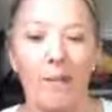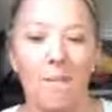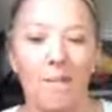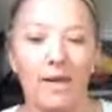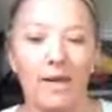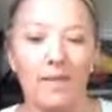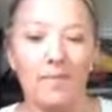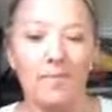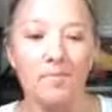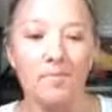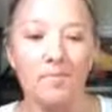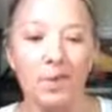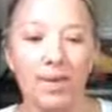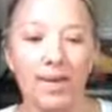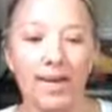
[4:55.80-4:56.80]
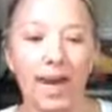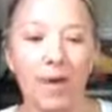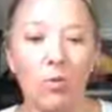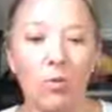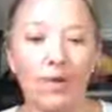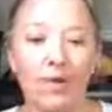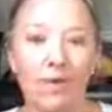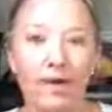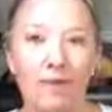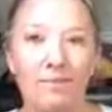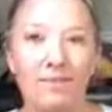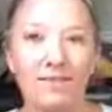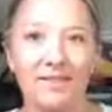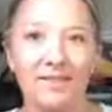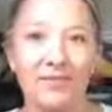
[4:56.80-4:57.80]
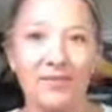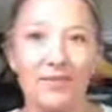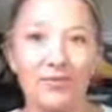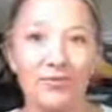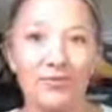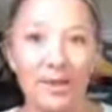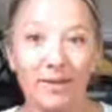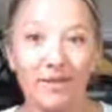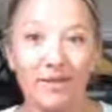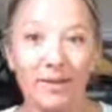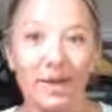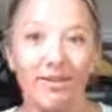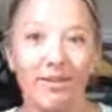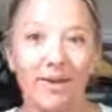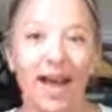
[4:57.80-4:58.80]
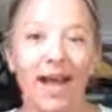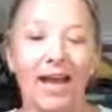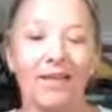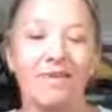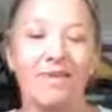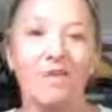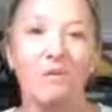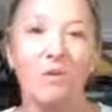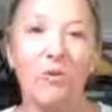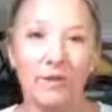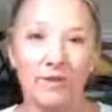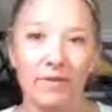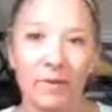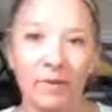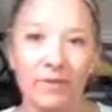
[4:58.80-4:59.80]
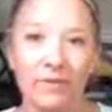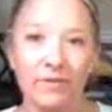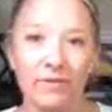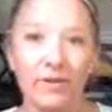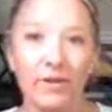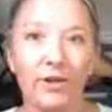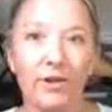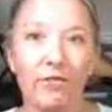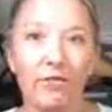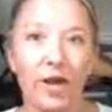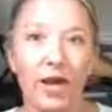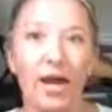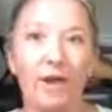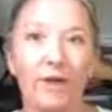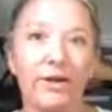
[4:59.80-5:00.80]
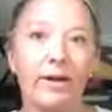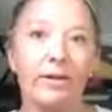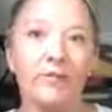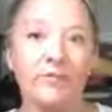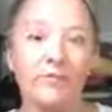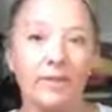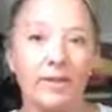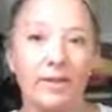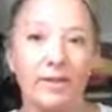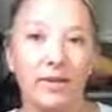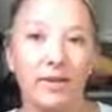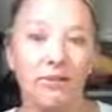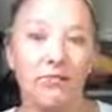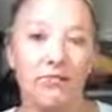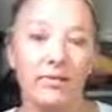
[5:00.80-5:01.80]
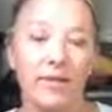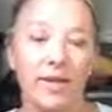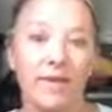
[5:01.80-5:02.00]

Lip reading: But right now, when it comes to living your dream life, I have so many different questions for you for how are you living your dream